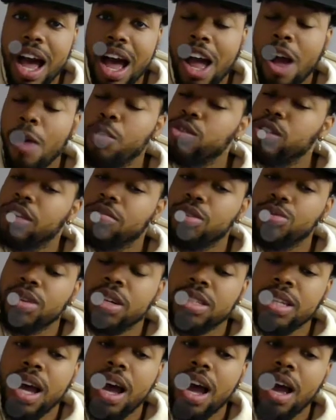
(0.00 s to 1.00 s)
I almost left it with a
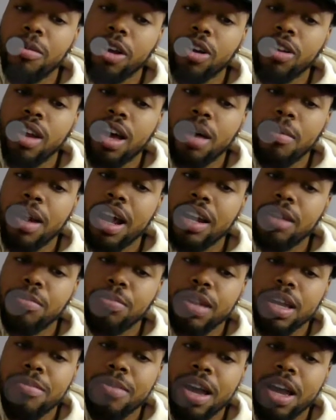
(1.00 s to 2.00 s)
tie, I'm not gonna lie, but I had to
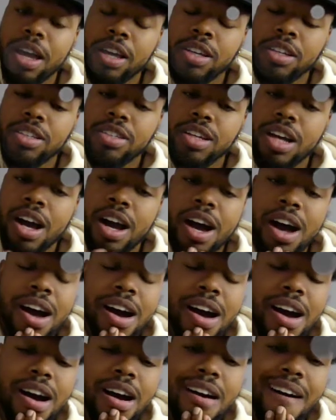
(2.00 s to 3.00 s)
play it back.
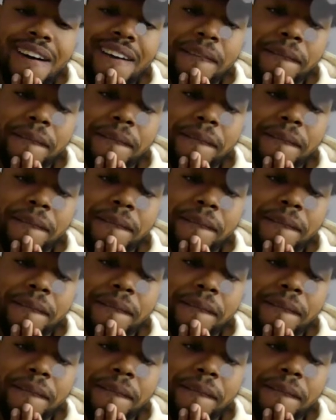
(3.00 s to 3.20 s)
Uh,